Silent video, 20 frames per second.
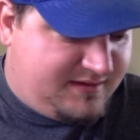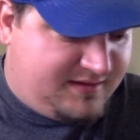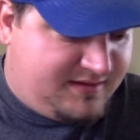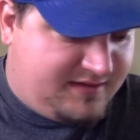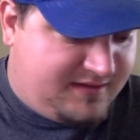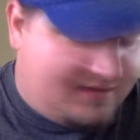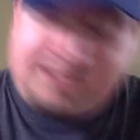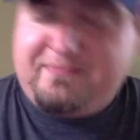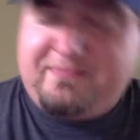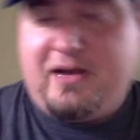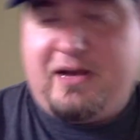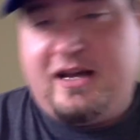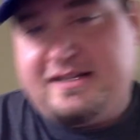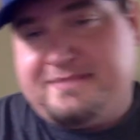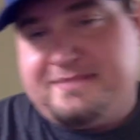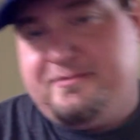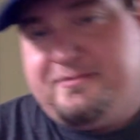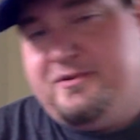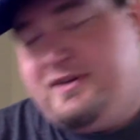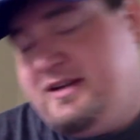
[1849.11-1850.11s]
it's
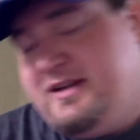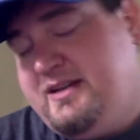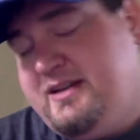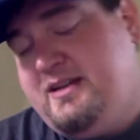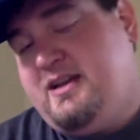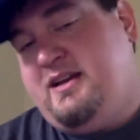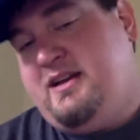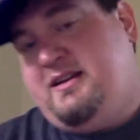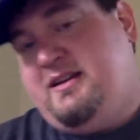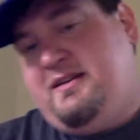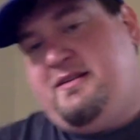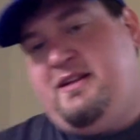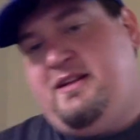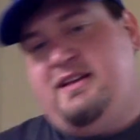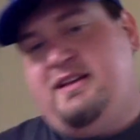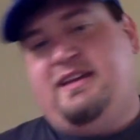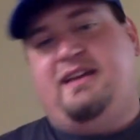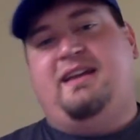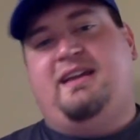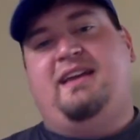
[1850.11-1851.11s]
possible. I
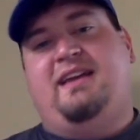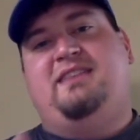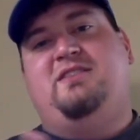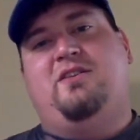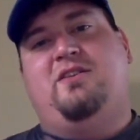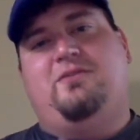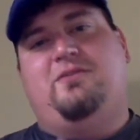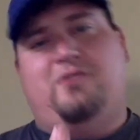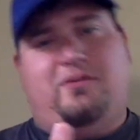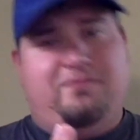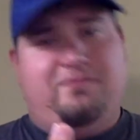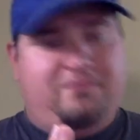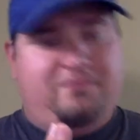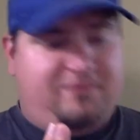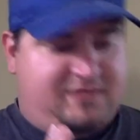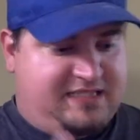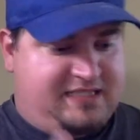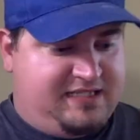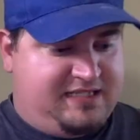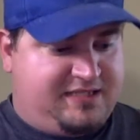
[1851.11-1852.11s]
don't
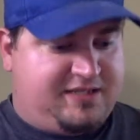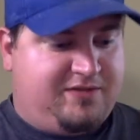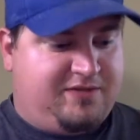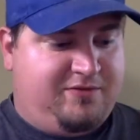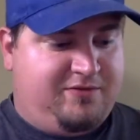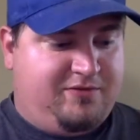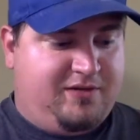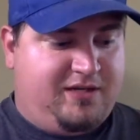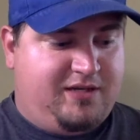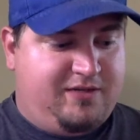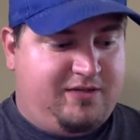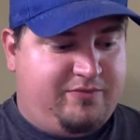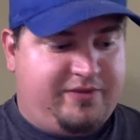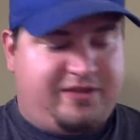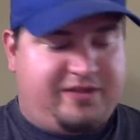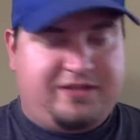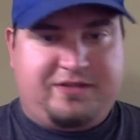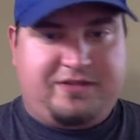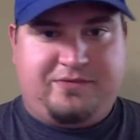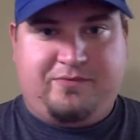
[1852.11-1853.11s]
disagree
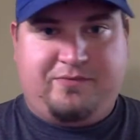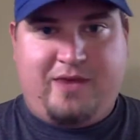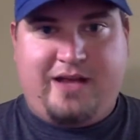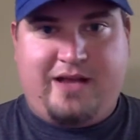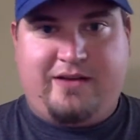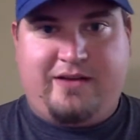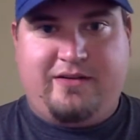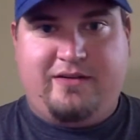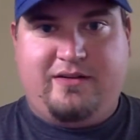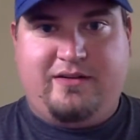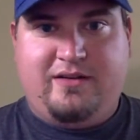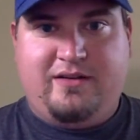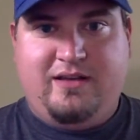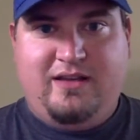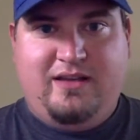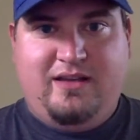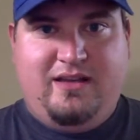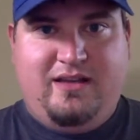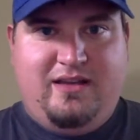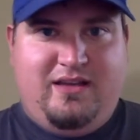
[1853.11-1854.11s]
with this record,
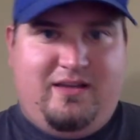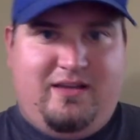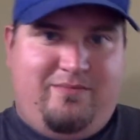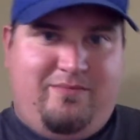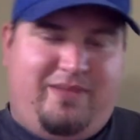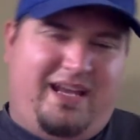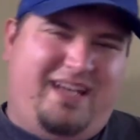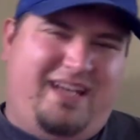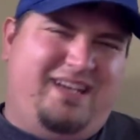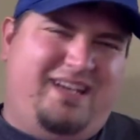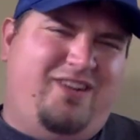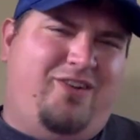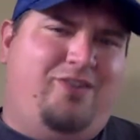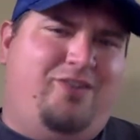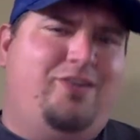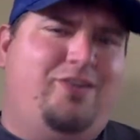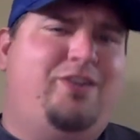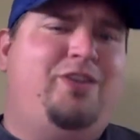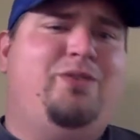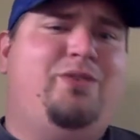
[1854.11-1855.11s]
but I could
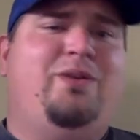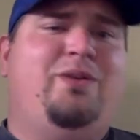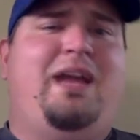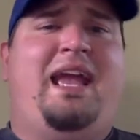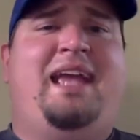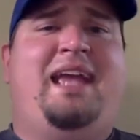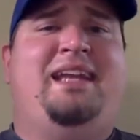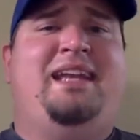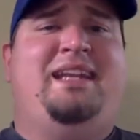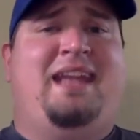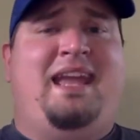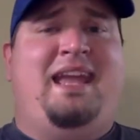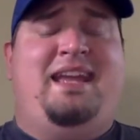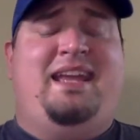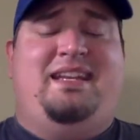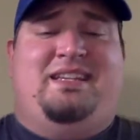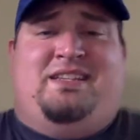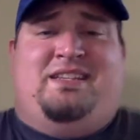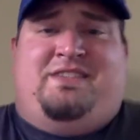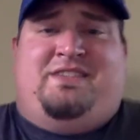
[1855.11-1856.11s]
argue
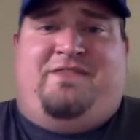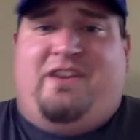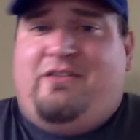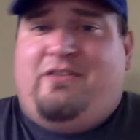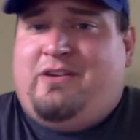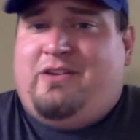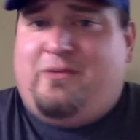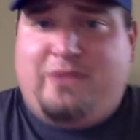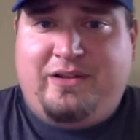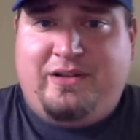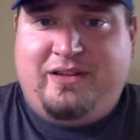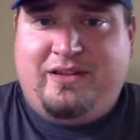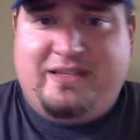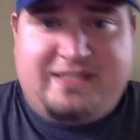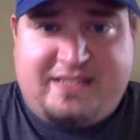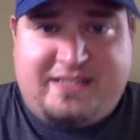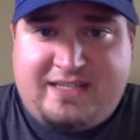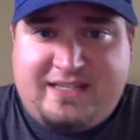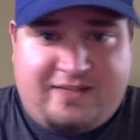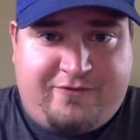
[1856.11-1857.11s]
8-8 is very
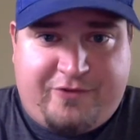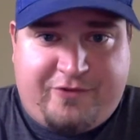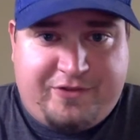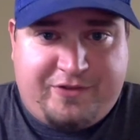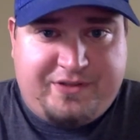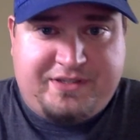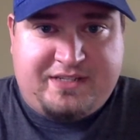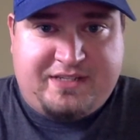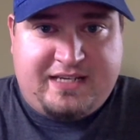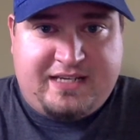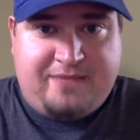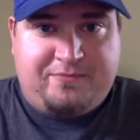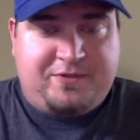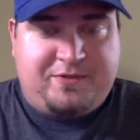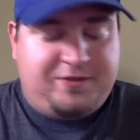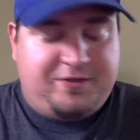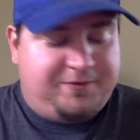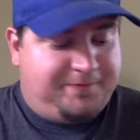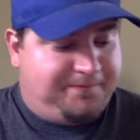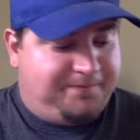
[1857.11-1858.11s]
realistic for this team,
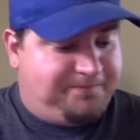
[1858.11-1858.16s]
too.